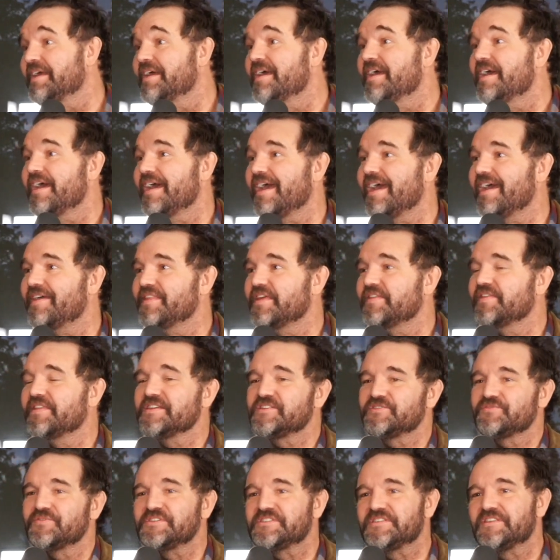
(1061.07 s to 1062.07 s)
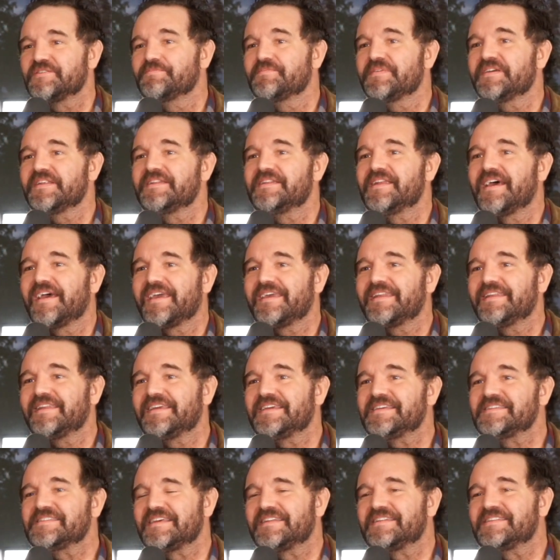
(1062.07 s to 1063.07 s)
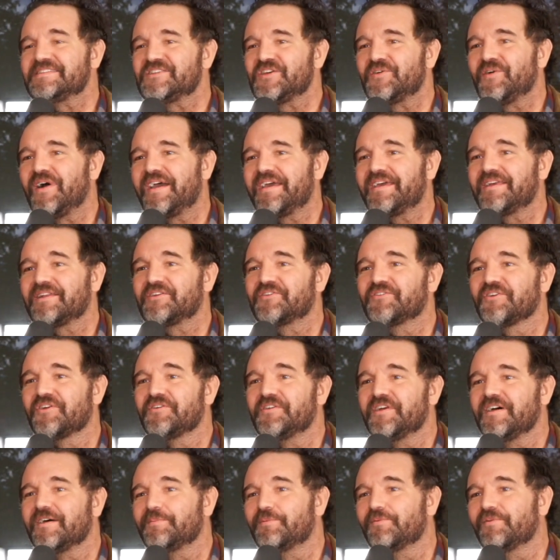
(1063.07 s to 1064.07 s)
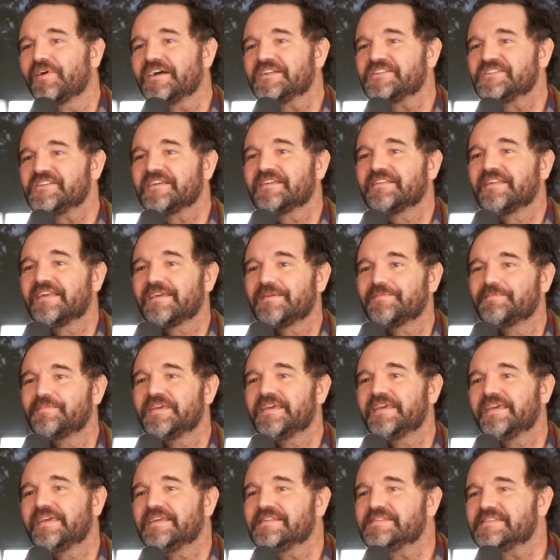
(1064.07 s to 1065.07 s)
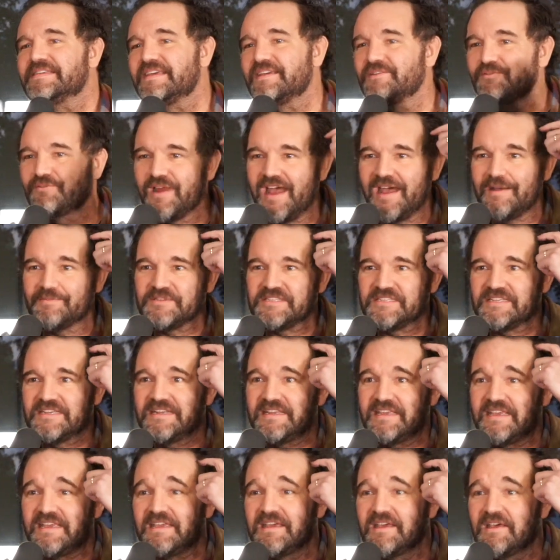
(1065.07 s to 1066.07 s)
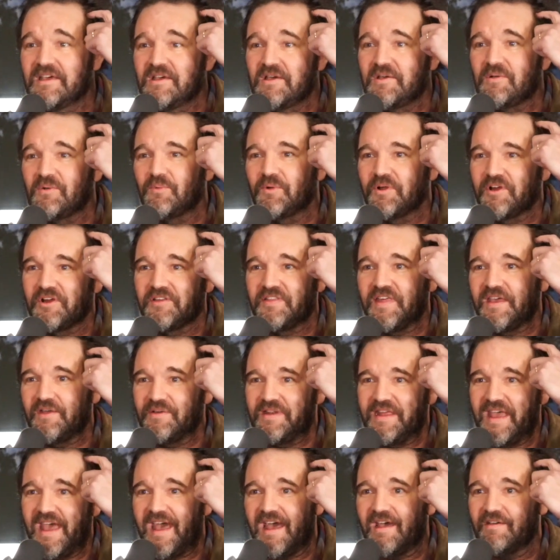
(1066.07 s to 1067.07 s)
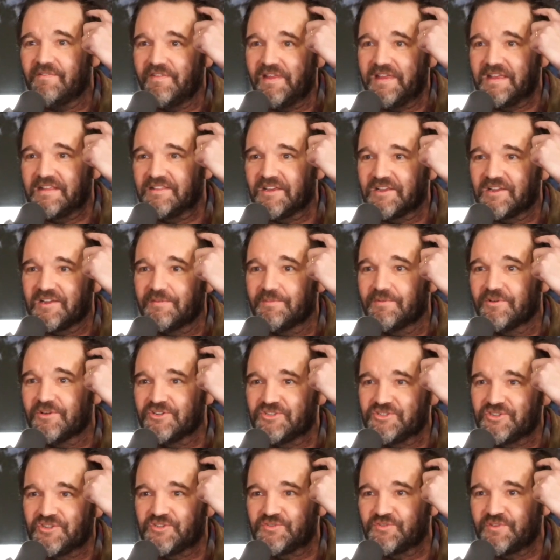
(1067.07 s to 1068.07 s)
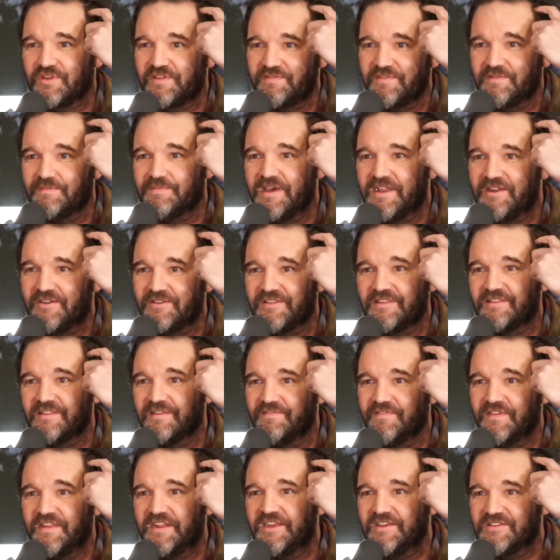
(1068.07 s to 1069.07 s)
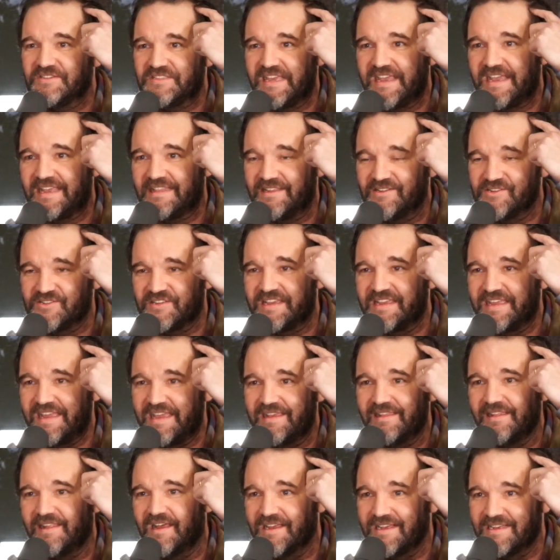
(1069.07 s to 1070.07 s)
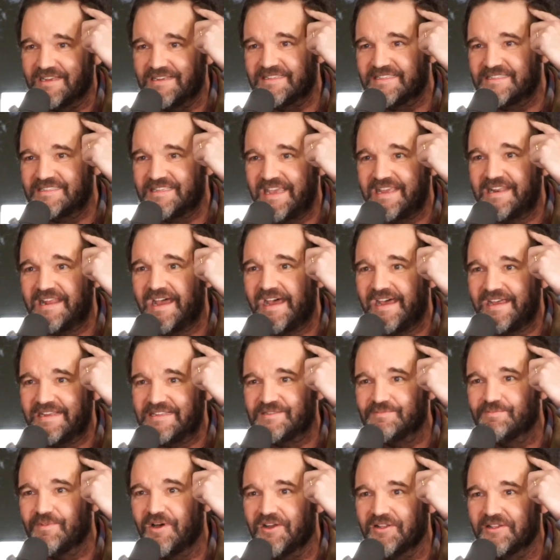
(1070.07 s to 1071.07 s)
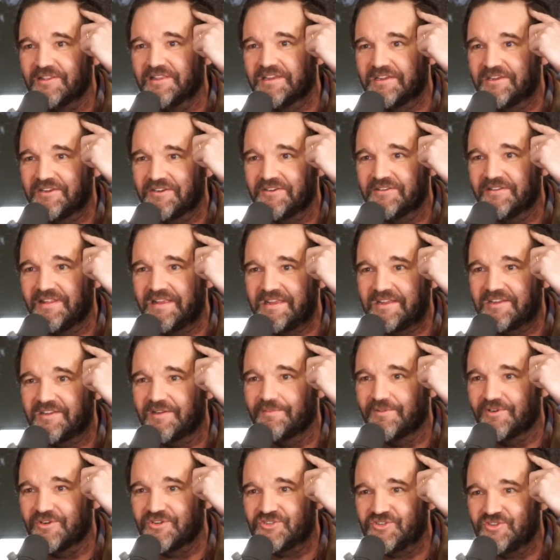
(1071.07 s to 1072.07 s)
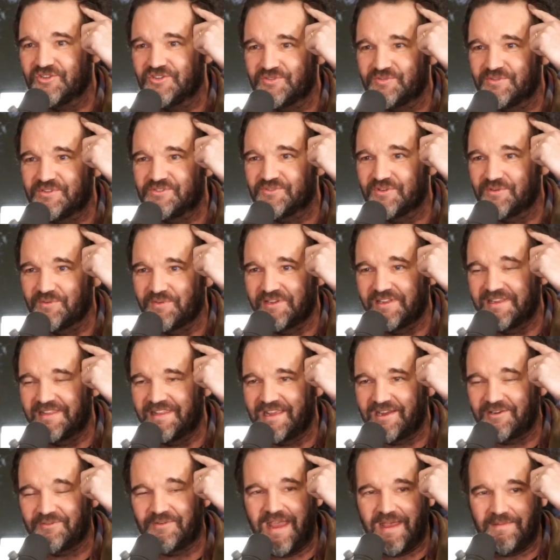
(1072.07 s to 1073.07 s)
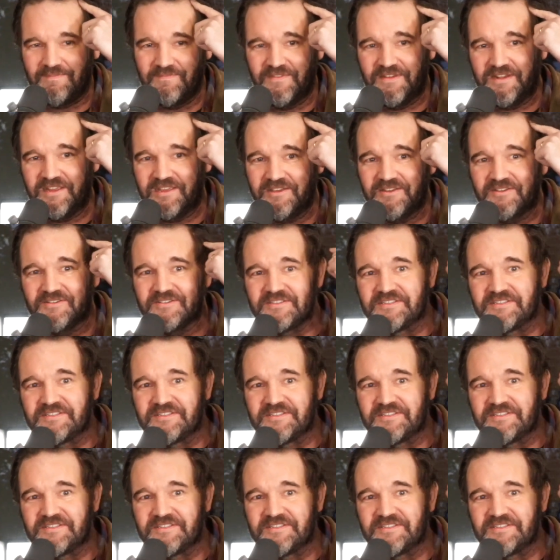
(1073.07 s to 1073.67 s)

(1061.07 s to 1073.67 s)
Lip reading: And then this was the mid 90s, and so I had grown up watching like BET Rap City, where they would have like the commercials were even better than the videos. They had those like St. Ides malt liquor like commercials, which were really like rap videos.